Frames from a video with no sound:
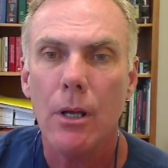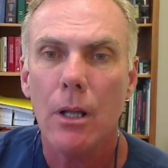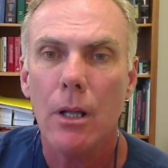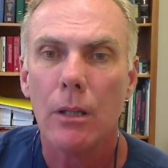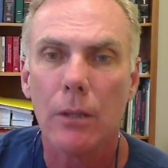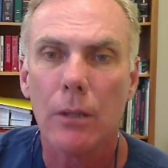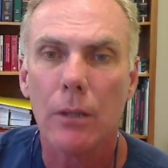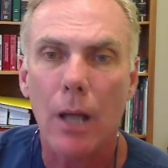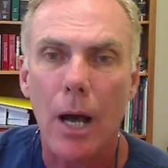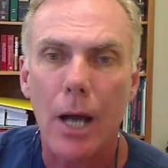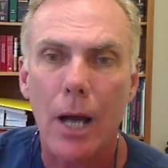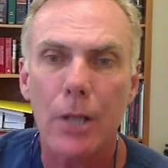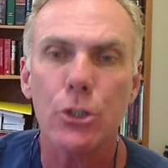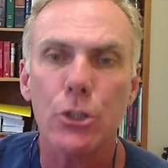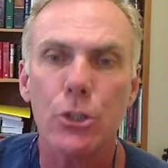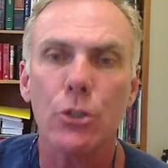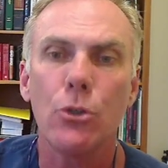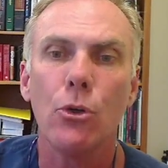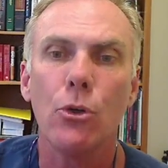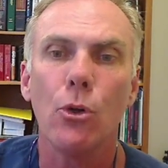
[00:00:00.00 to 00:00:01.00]

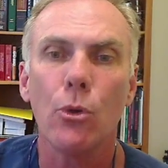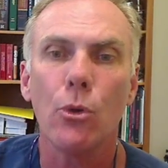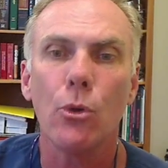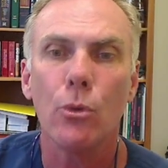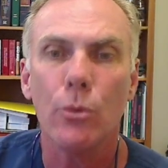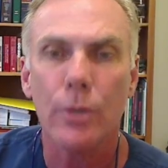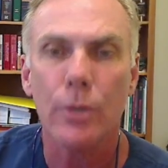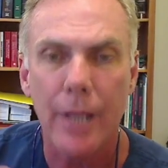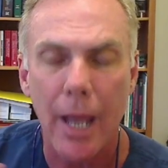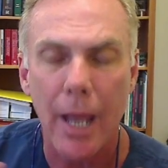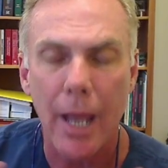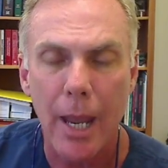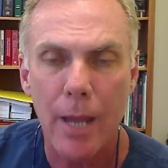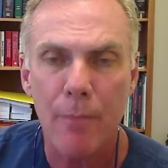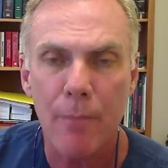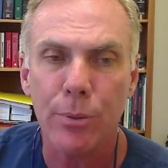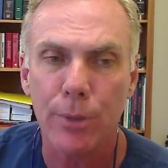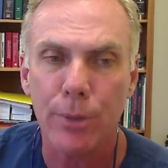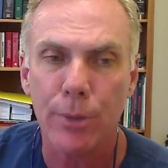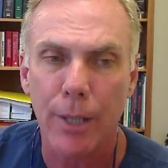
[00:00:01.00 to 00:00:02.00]
logical
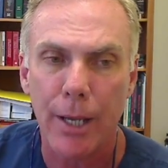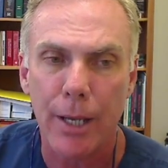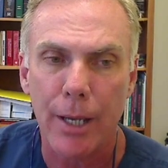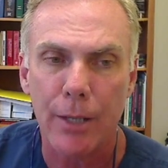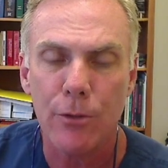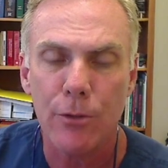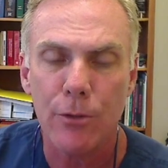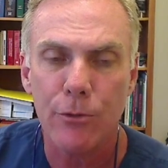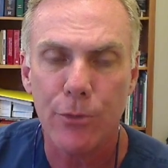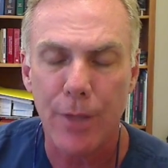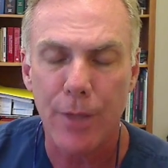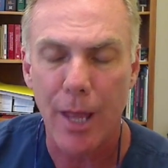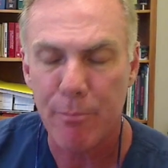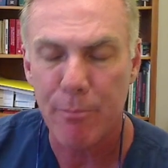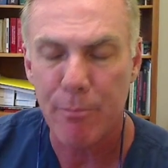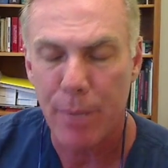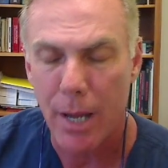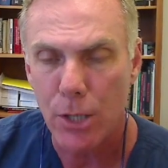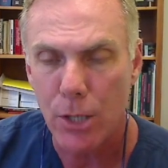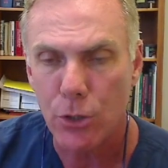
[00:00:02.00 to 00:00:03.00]
game plan for that
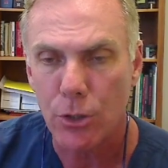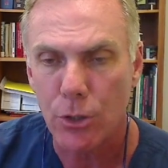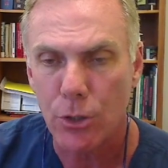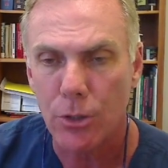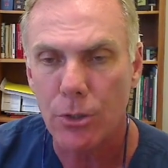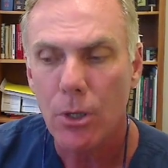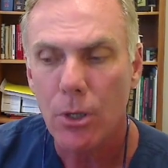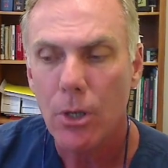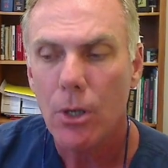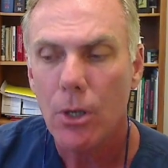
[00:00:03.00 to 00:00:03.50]
patient